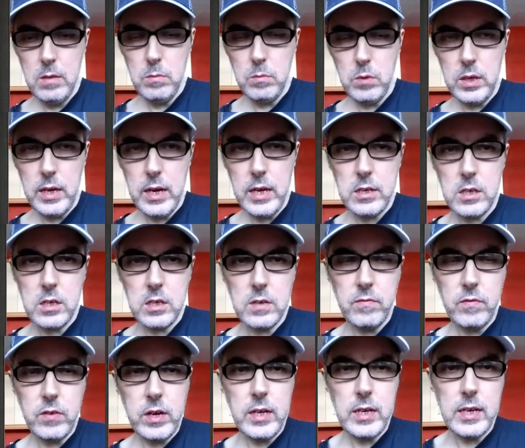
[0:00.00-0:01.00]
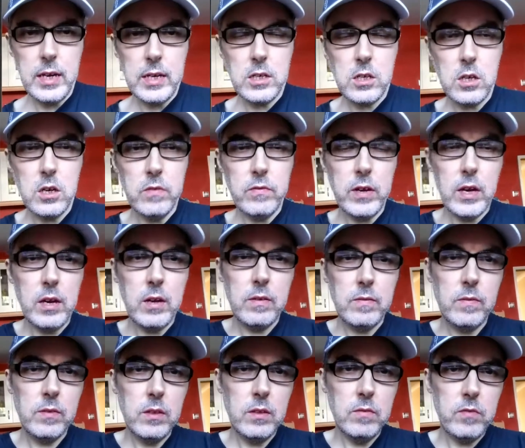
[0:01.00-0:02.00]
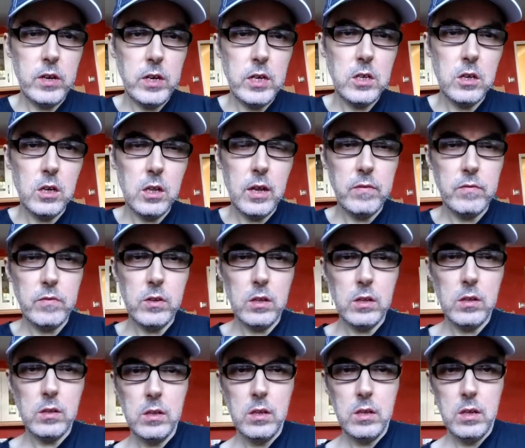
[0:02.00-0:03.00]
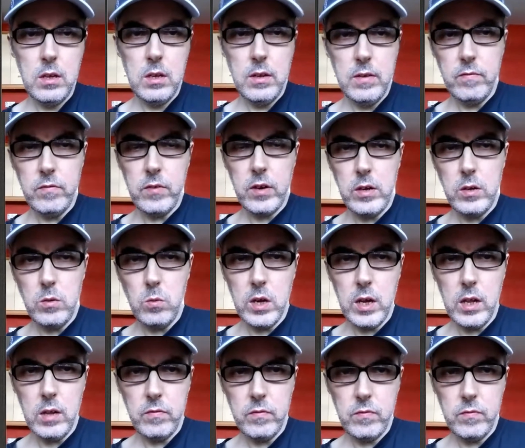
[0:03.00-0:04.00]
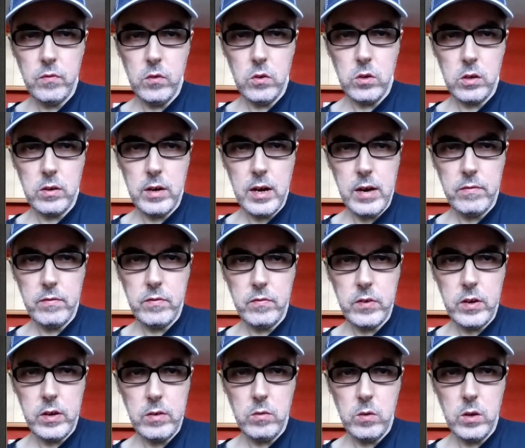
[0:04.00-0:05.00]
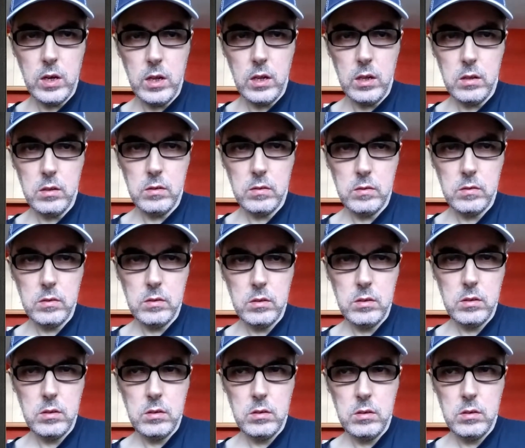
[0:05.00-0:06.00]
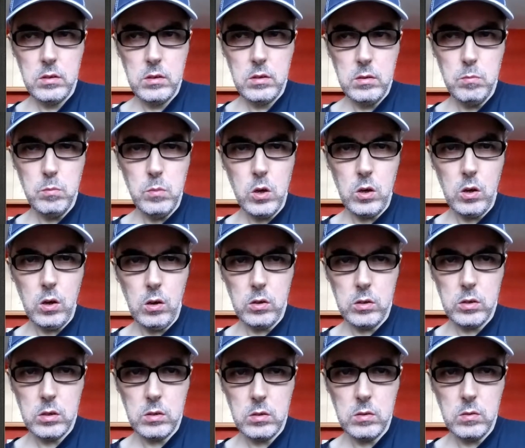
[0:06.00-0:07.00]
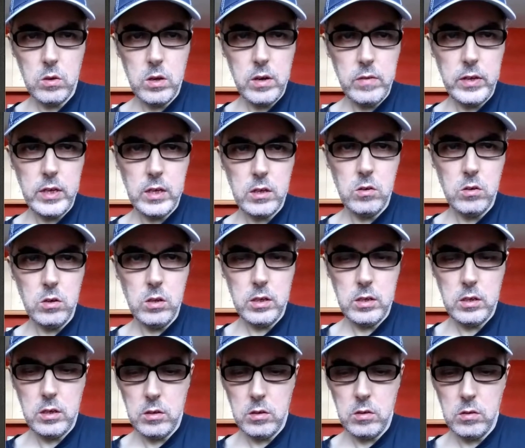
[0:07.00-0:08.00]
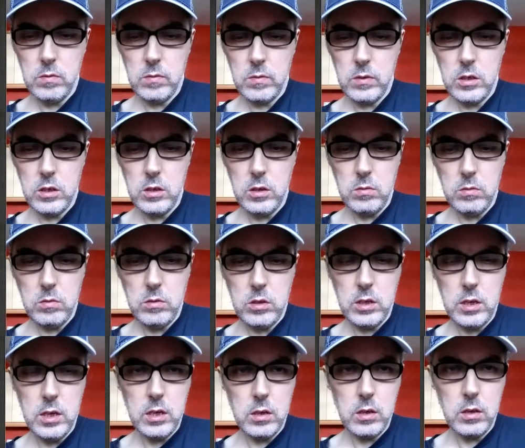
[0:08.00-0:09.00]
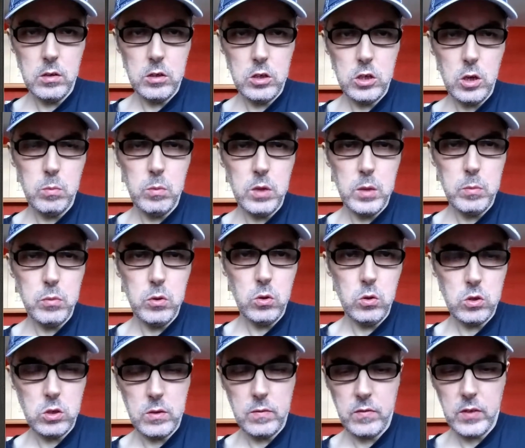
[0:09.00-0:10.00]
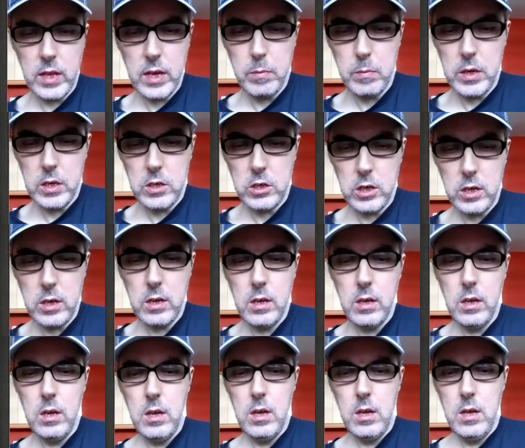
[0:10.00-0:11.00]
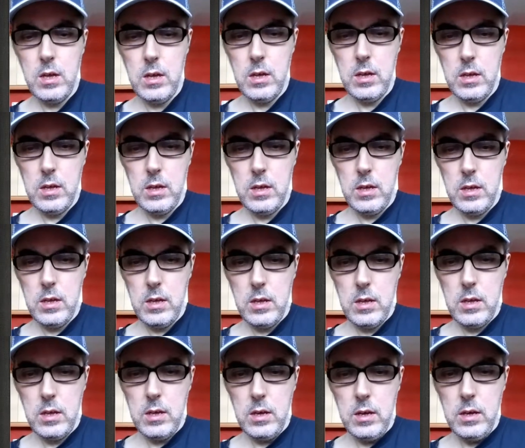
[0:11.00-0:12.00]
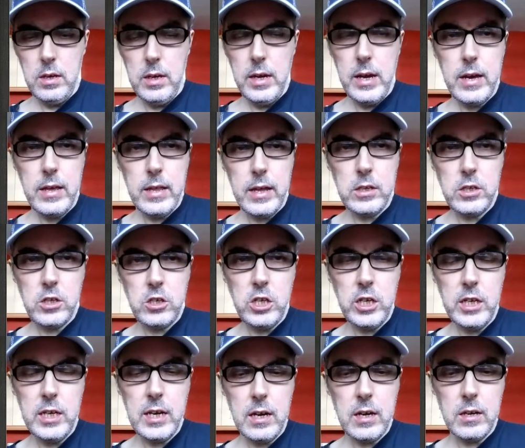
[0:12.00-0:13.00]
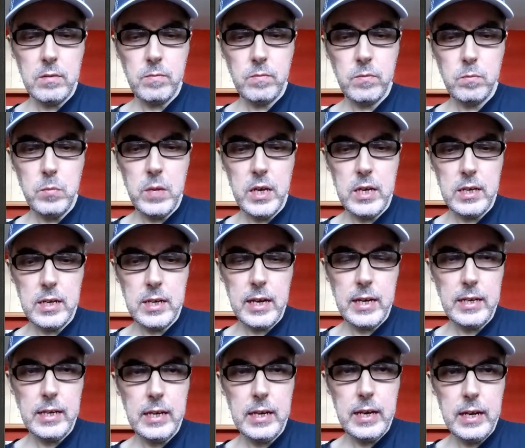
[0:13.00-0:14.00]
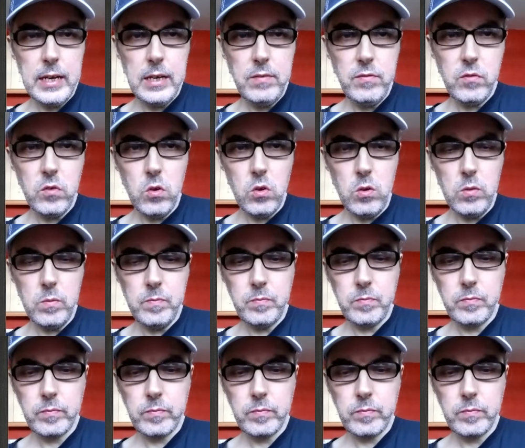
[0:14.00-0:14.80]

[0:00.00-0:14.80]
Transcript: But yes, it's a very nice cover, very colourful, very well photographed, very well modelled, or whatever you call it, you know. She did a good job with the posing for that picture. And yeah, that's Sheena, made in 1984.